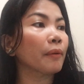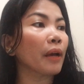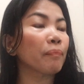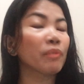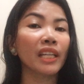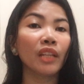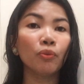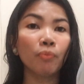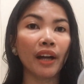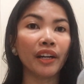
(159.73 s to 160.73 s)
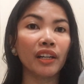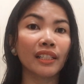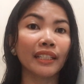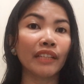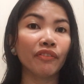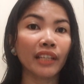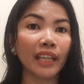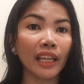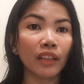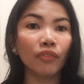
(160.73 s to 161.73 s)
Sinumar or
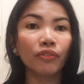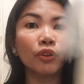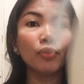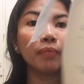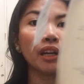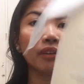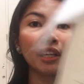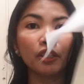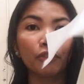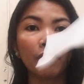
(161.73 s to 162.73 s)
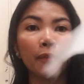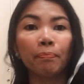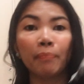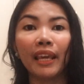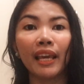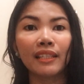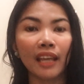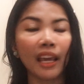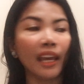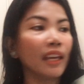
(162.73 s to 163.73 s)
Certificate of No Marriage from
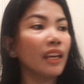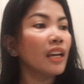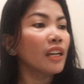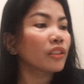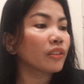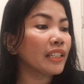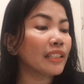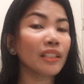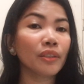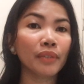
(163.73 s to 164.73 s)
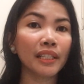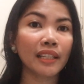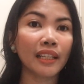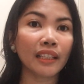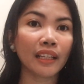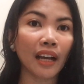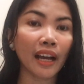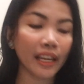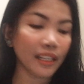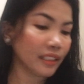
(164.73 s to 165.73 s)
PSA. So this is recent
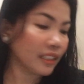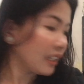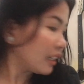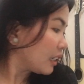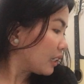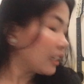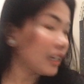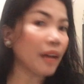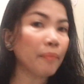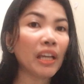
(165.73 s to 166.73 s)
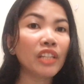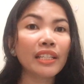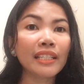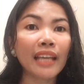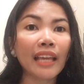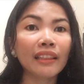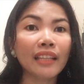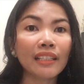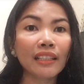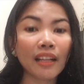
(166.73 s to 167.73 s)
guys. I just get
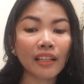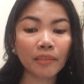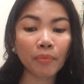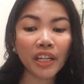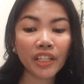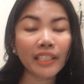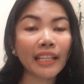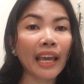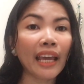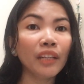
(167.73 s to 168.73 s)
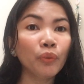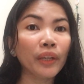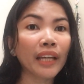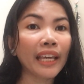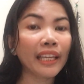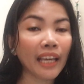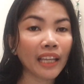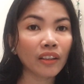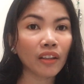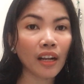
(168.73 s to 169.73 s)
this last March 10 when I
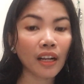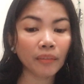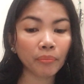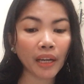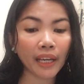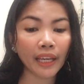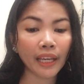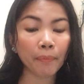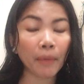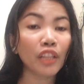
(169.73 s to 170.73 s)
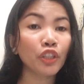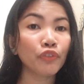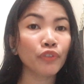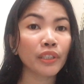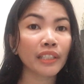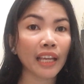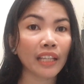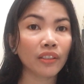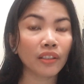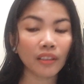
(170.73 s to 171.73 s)
get my interview
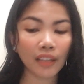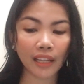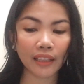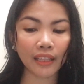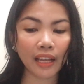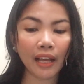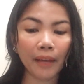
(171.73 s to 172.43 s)
schedule at the